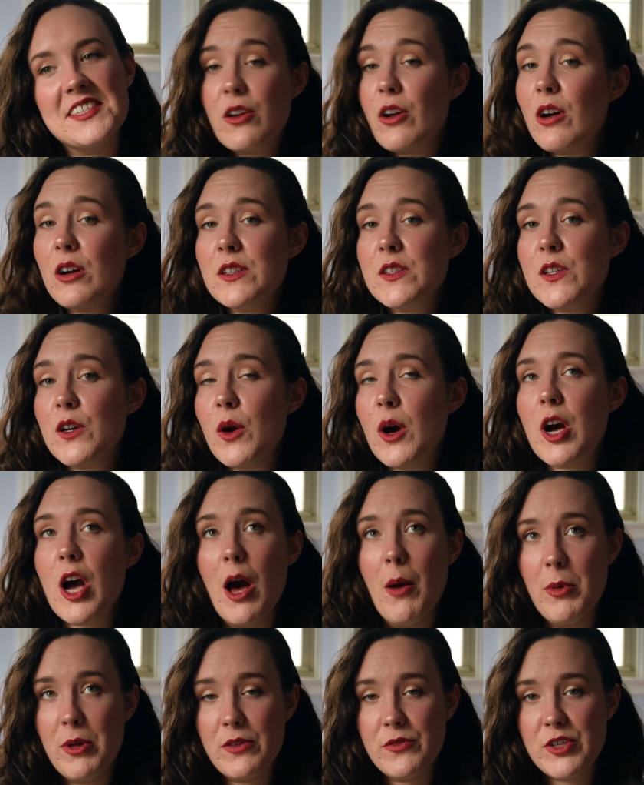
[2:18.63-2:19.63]
There are also a
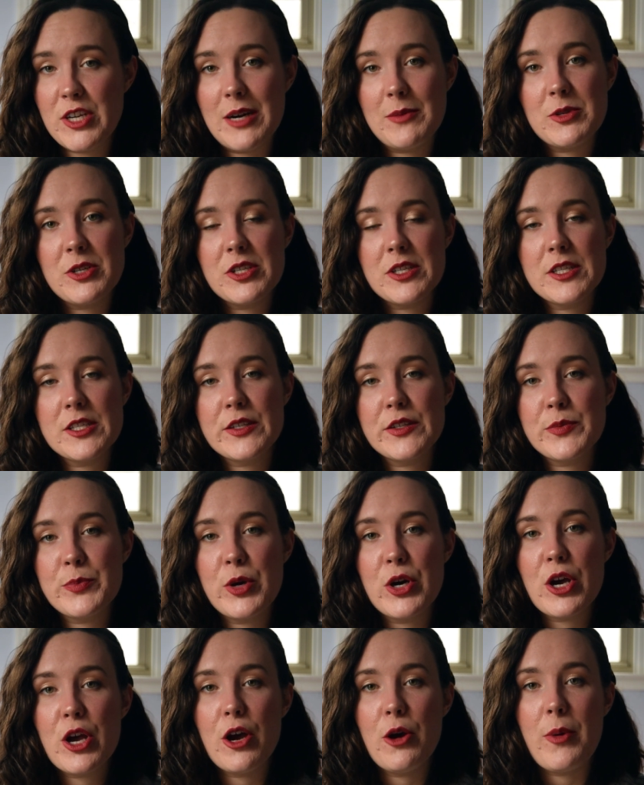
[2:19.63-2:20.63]
couple of chapters in this
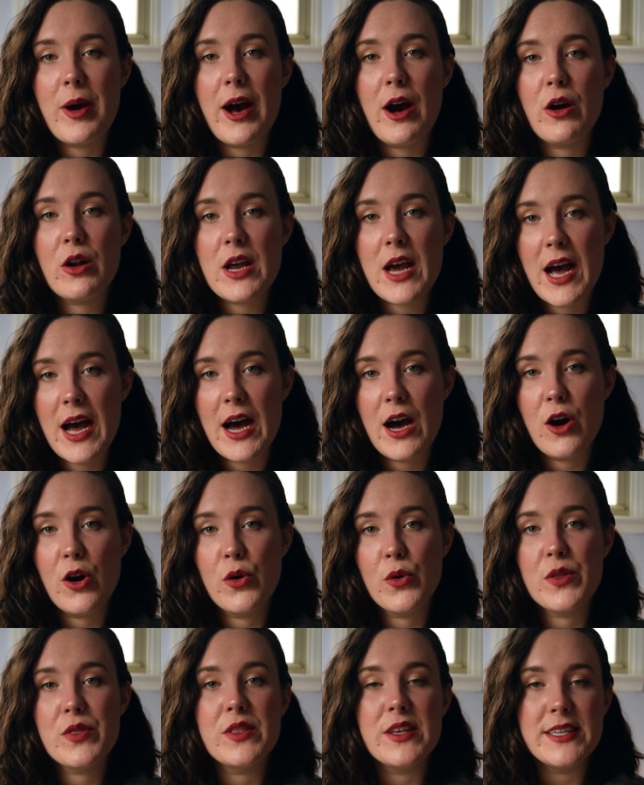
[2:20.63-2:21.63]
book about
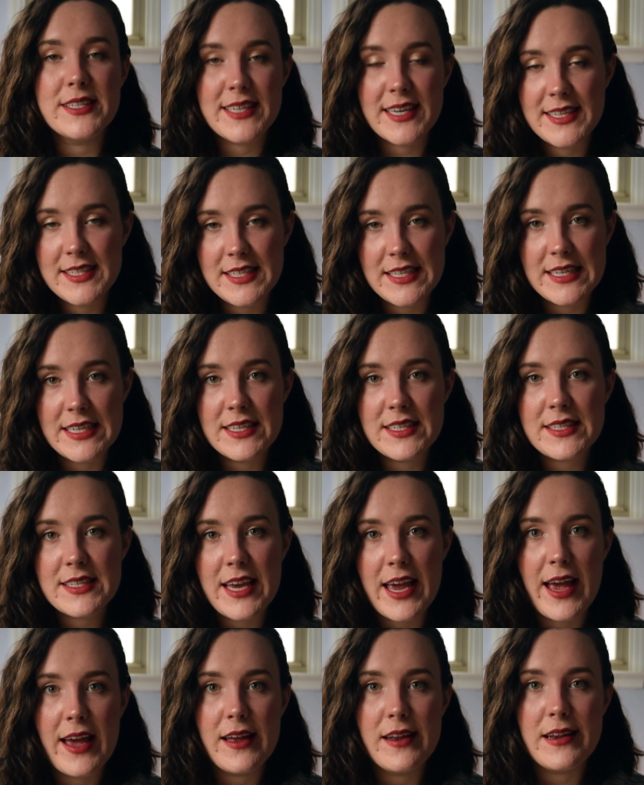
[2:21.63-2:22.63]
how these ideas
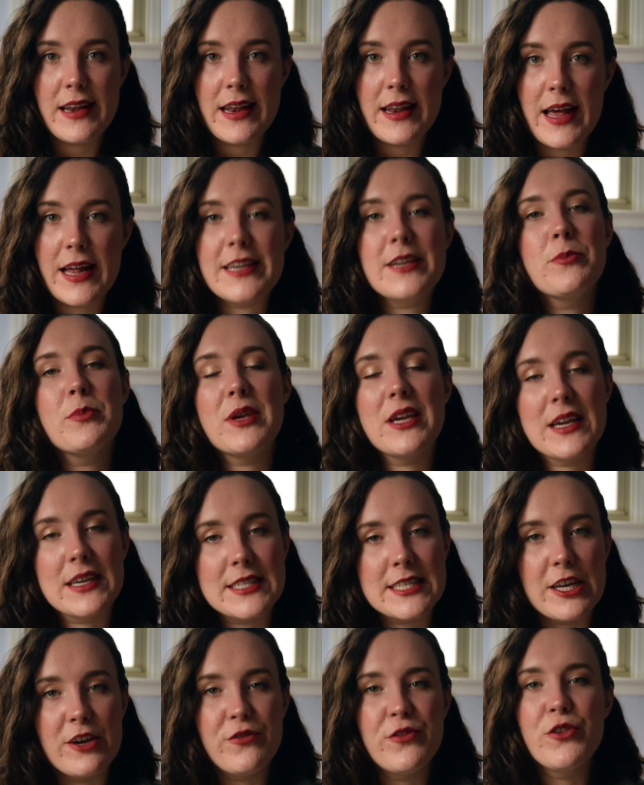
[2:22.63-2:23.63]
can end up being a
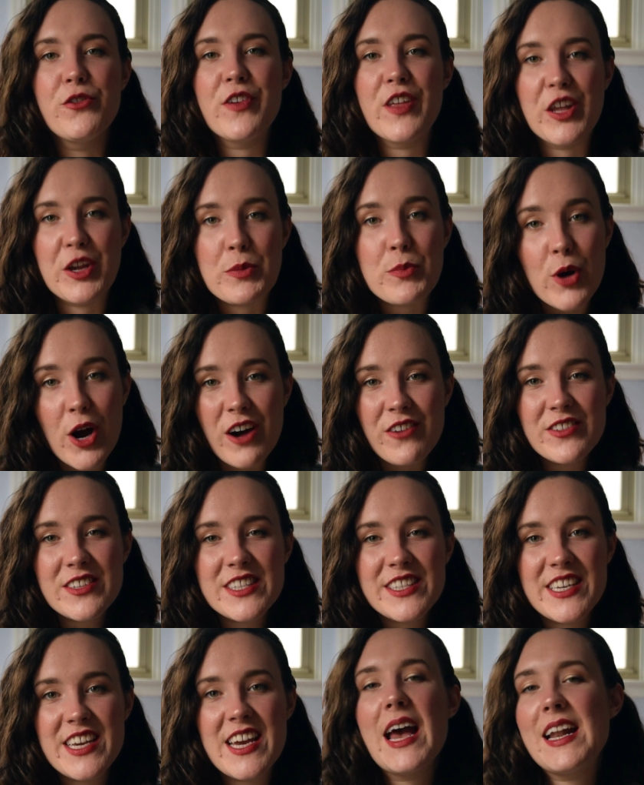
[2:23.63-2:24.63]
self-fulfilling
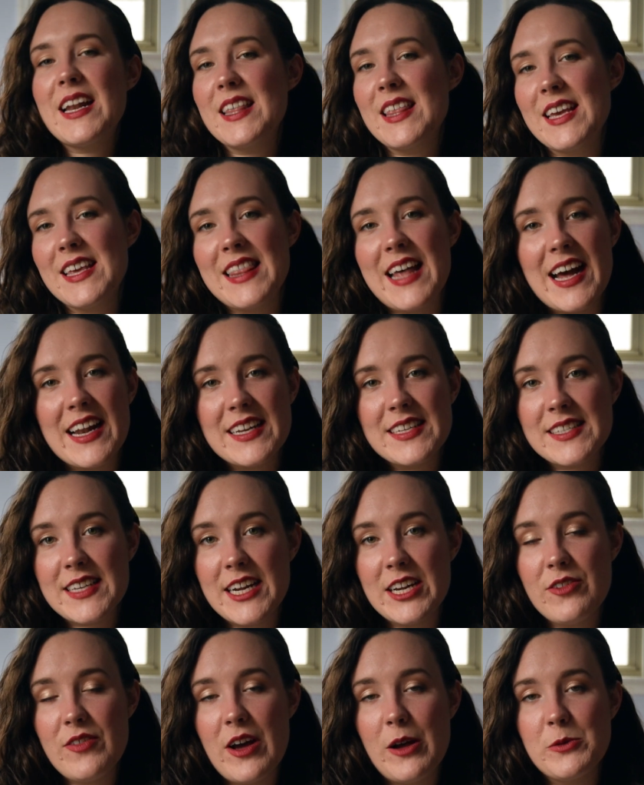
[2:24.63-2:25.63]
prophecy, and I think that has
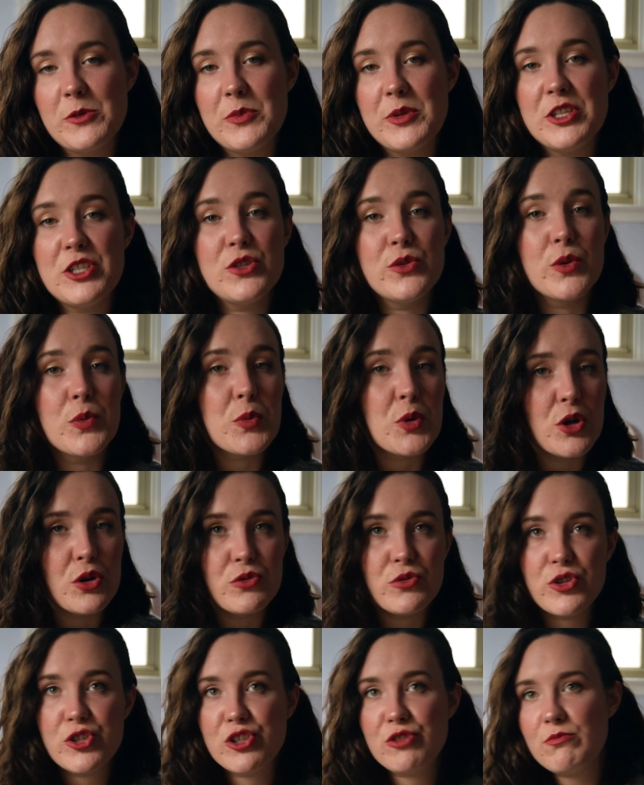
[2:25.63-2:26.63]
kind of helped me to
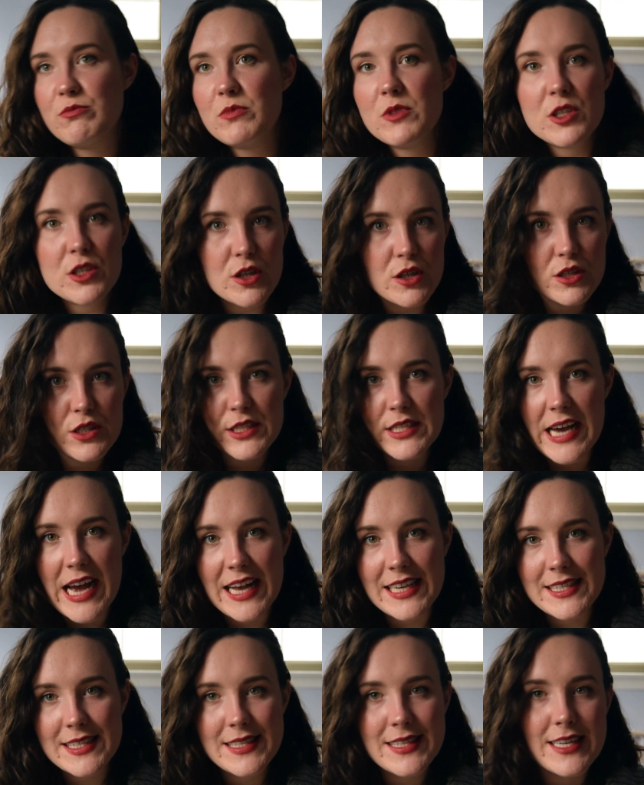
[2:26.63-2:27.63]
approach certain
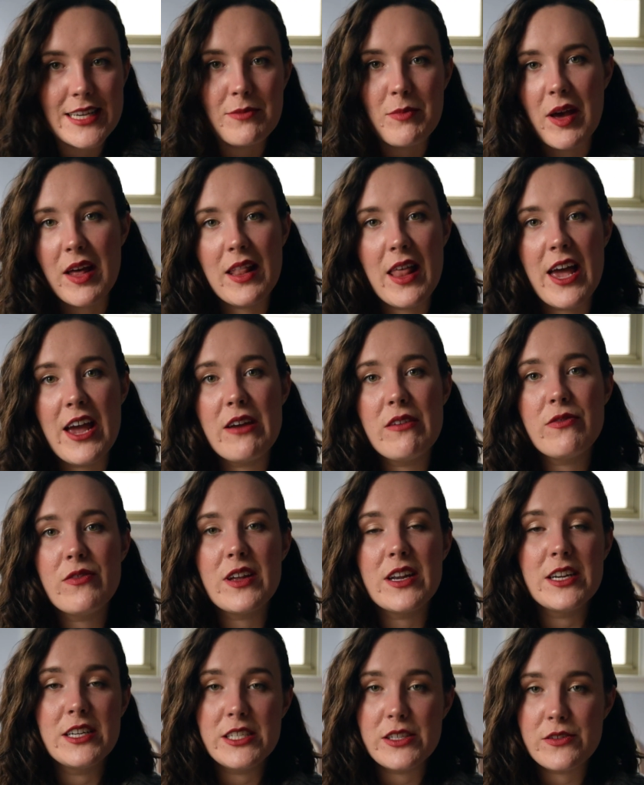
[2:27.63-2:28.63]
tasks in my life
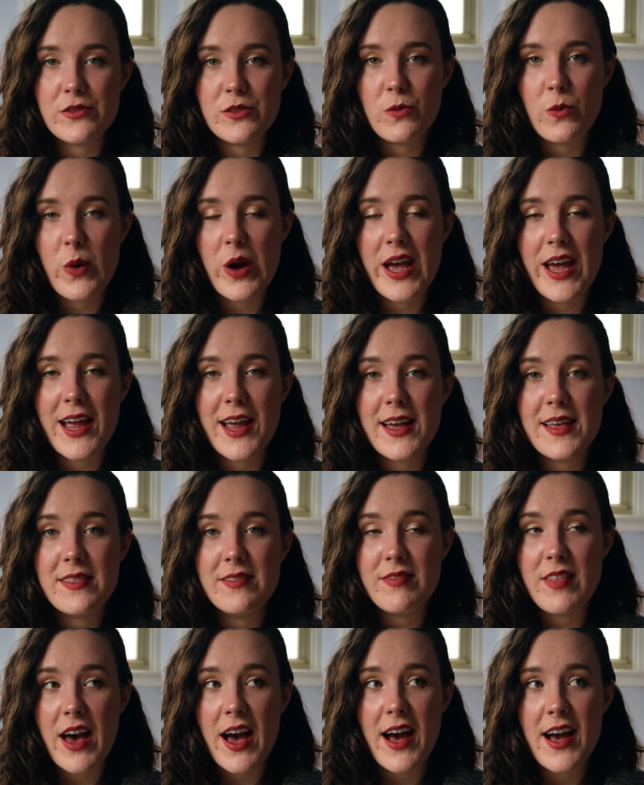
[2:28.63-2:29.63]
in a different way
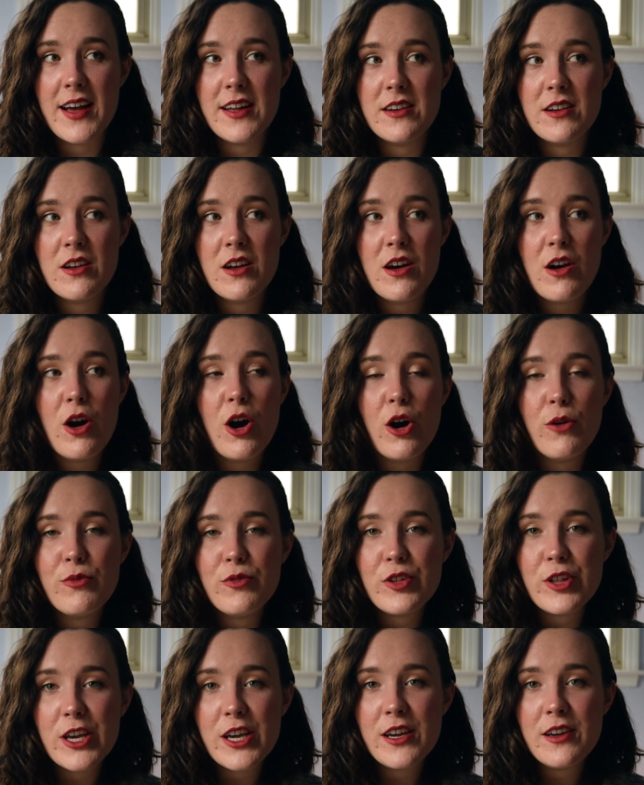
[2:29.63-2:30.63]
that
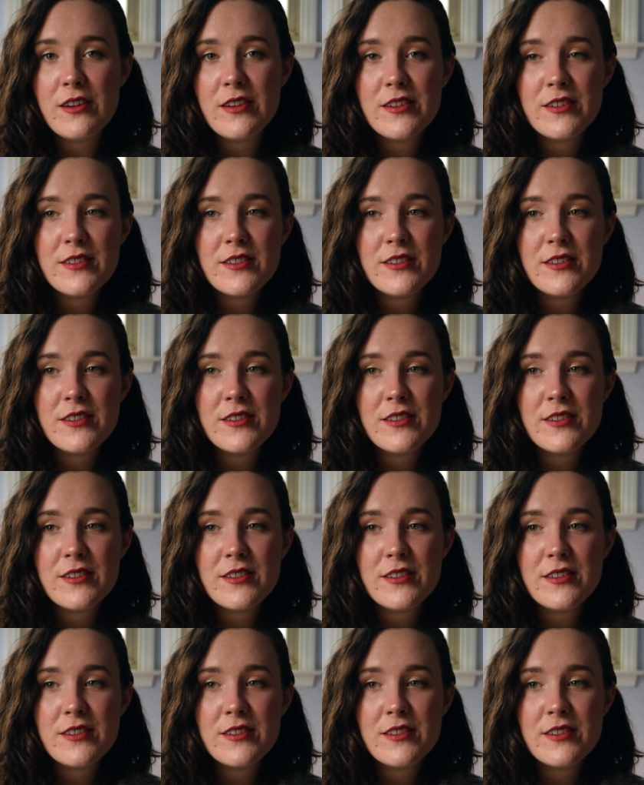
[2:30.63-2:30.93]
hopefully